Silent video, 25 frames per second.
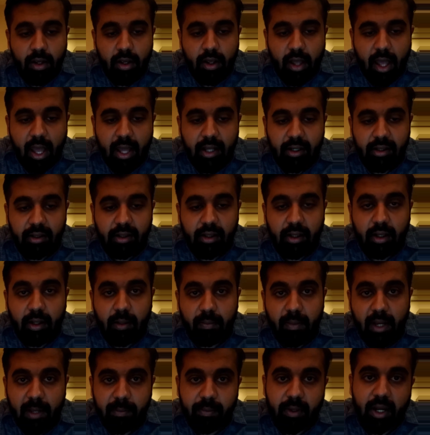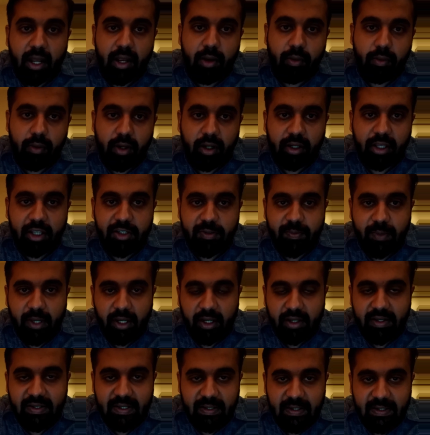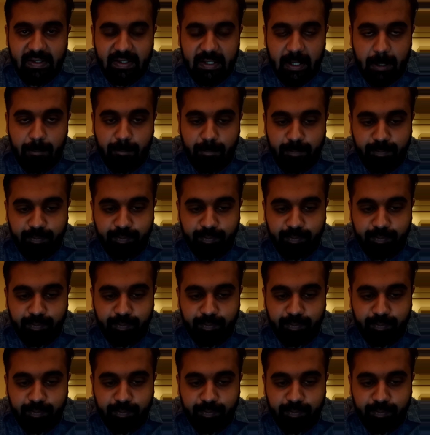and my prior work experience in the same.